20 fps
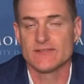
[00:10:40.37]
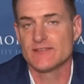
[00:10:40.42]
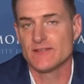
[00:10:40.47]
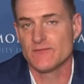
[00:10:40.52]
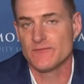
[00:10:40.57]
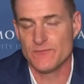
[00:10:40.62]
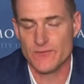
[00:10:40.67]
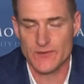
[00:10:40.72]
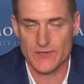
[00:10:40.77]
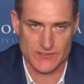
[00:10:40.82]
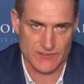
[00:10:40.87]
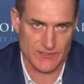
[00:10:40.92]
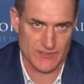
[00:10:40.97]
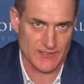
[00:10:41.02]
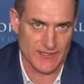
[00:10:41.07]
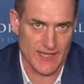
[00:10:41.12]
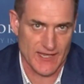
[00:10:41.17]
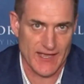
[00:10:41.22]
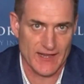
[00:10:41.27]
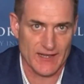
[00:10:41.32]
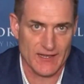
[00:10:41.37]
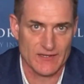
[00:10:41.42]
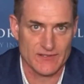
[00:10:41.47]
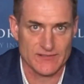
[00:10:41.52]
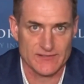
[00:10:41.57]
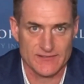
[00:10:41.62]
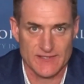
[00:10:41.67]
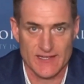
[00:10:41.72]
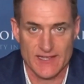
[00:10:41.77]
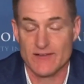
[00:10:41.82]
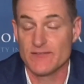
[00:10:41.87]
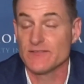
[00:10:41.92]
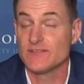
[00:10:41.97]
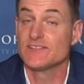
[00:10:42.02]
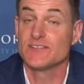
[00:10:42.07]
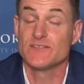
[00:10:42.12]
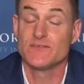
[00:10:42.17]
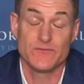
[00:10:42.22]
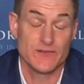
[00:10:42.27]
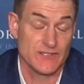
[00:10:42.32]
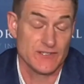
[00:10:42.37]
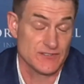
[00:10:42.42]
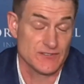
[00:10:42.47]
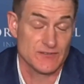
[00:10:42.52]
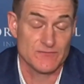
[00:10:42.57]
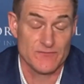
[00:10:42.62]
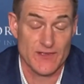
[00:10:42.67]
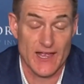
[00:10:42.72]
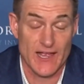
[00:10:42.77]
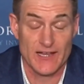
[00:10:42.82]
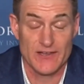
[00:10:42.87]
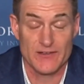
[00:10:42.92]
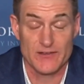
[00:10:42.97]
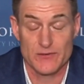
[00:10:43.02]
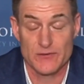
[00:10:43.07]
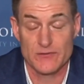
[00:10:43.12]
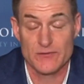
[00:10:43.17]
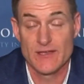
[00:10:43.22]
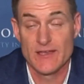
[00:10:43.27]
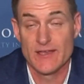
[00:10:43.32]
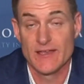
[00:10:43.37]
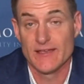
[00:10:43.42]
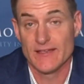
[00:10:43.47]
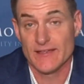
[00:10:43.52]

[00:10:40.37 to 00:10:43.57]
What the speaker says: sufficient catalyst there and sufficient value